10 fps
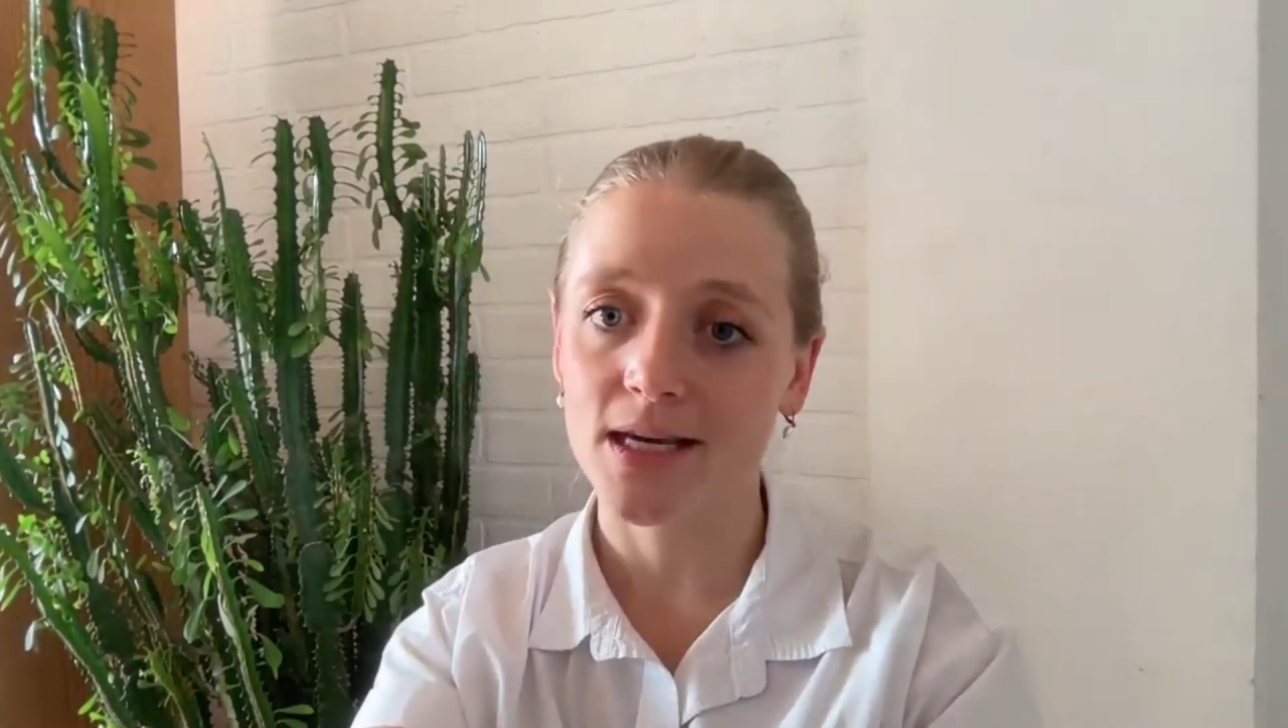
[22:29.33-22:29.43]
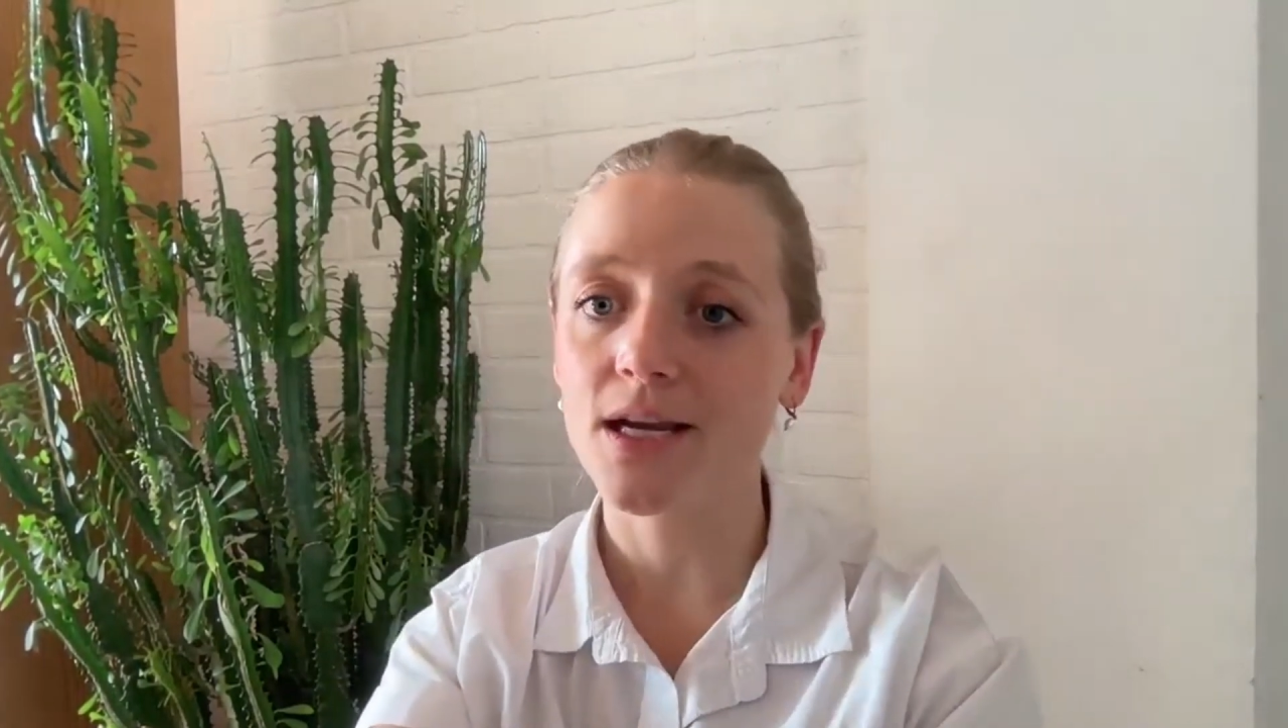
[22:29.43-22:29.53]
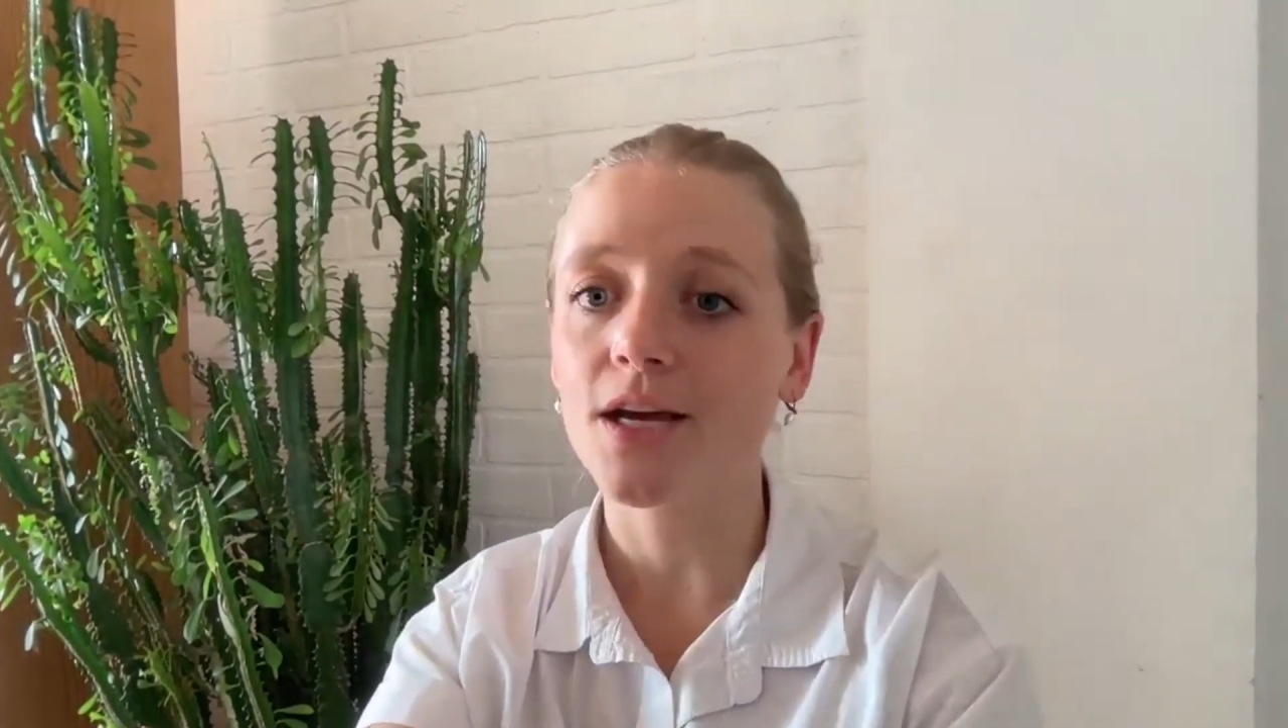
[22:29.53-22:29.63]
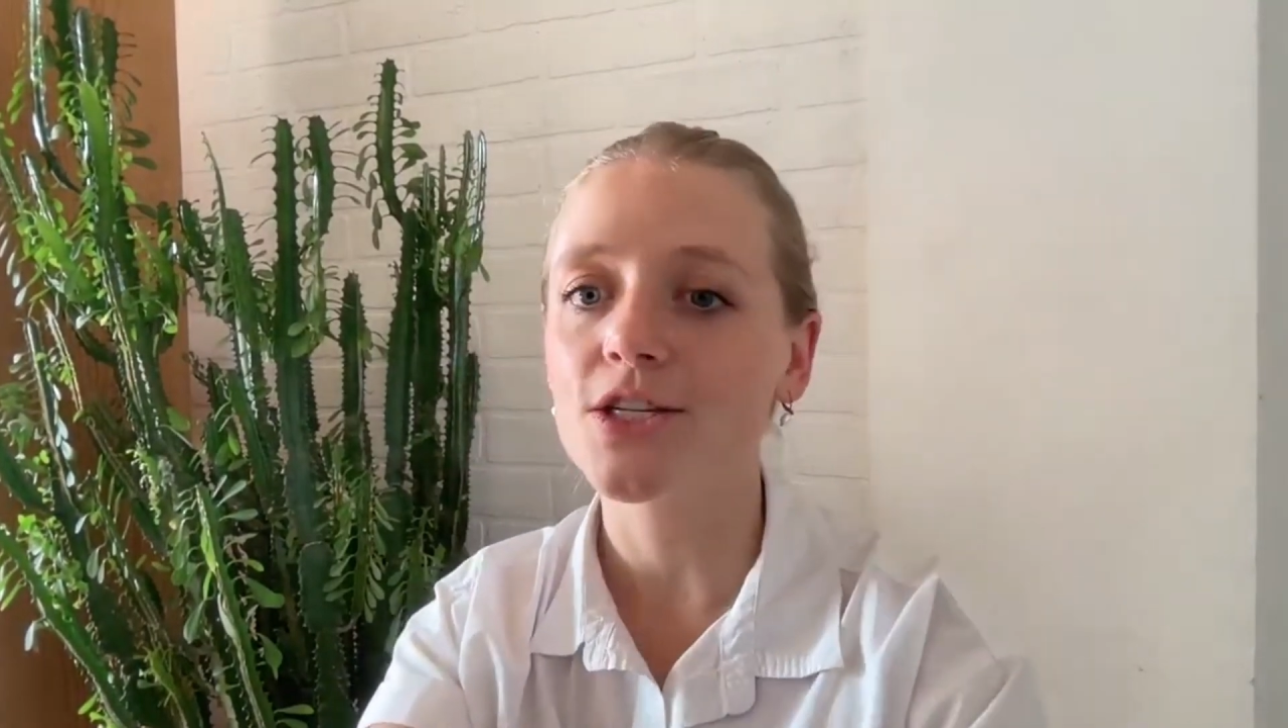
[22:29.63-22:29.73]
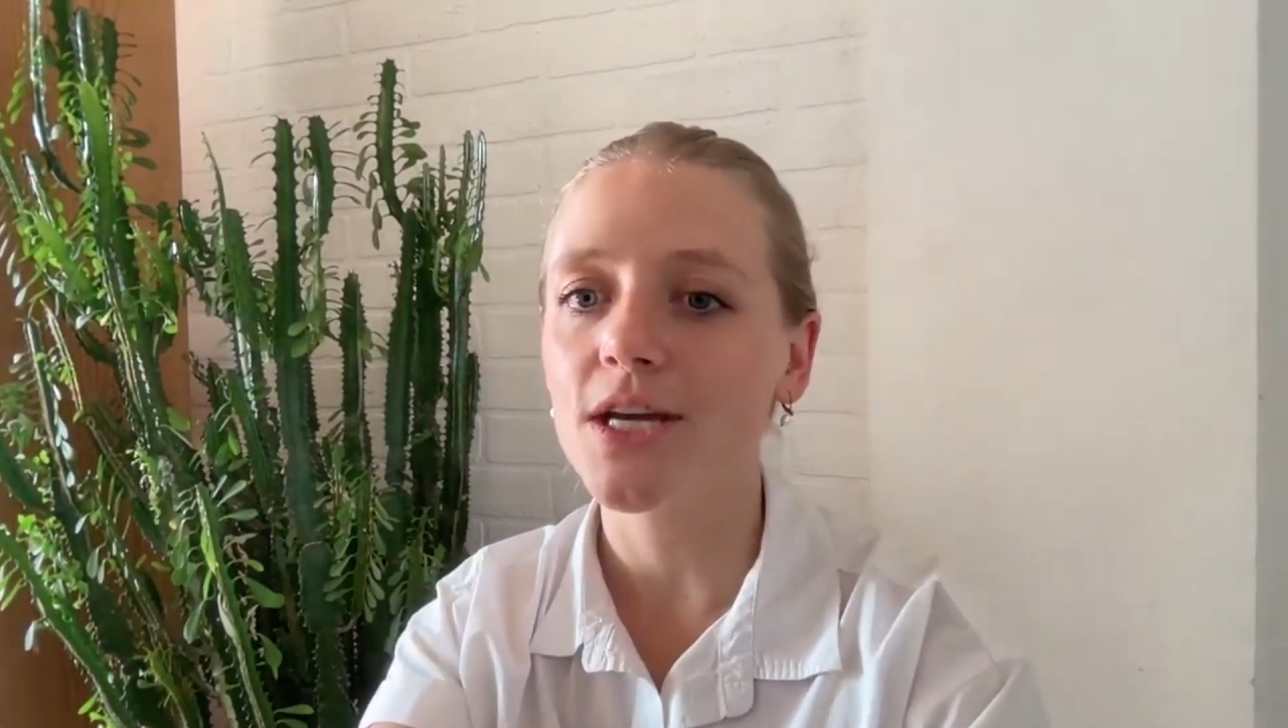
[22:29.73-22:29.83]

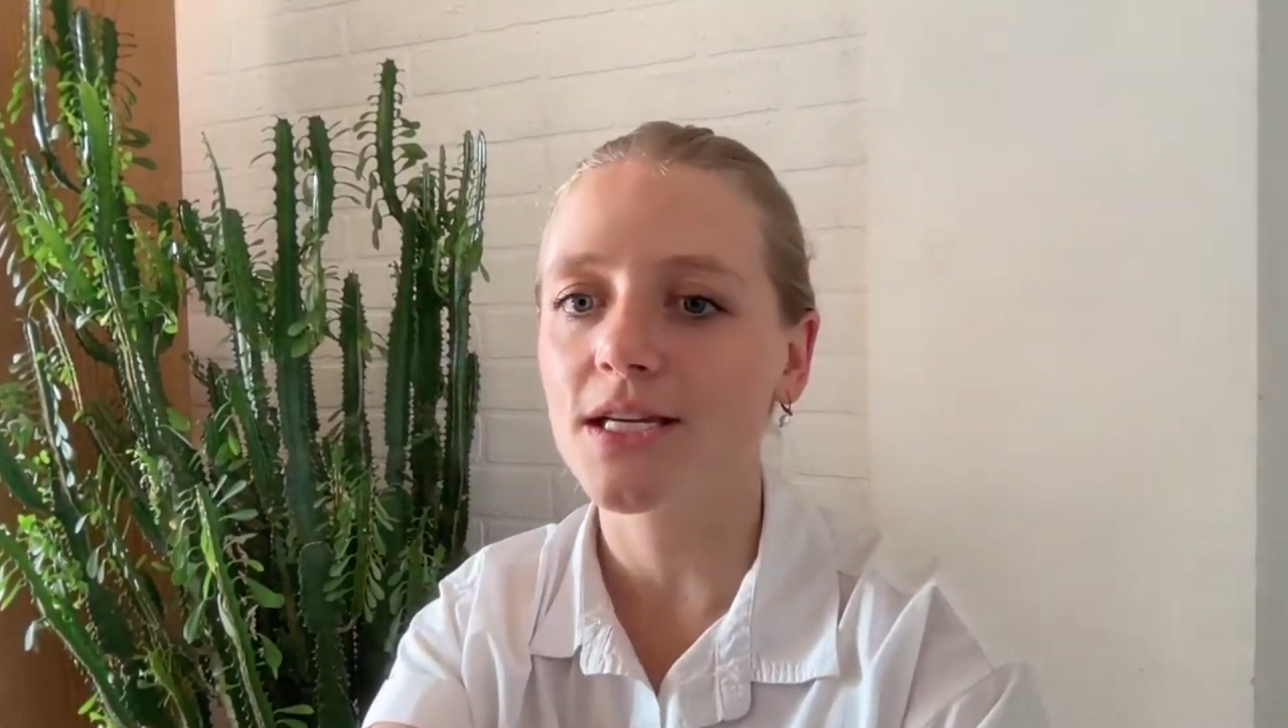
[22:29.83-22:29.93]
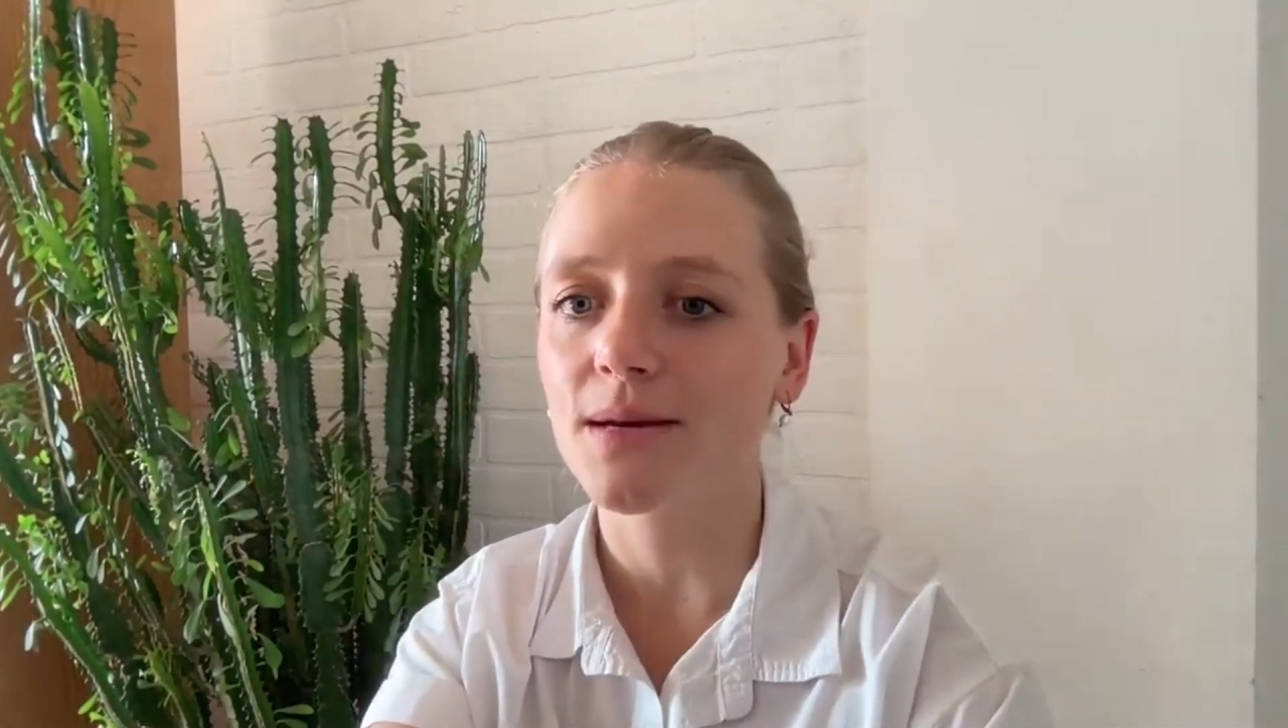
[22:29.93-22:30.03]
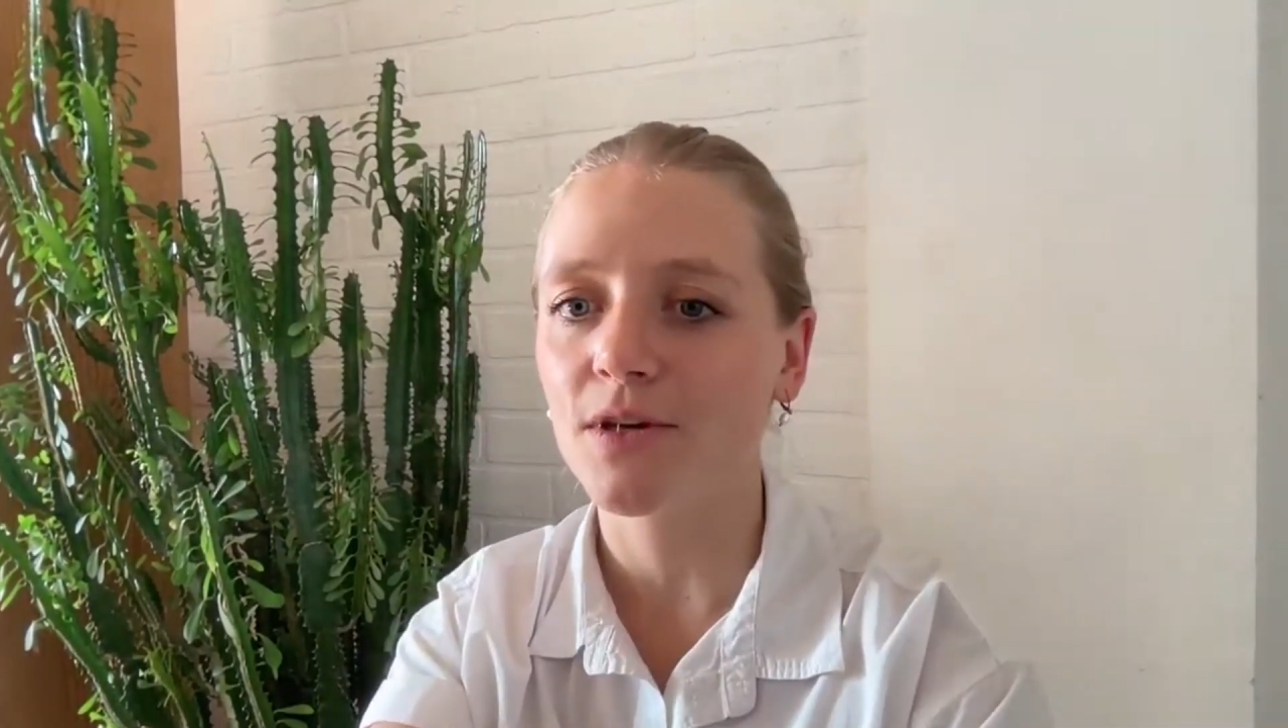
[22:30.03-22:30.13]
Technology at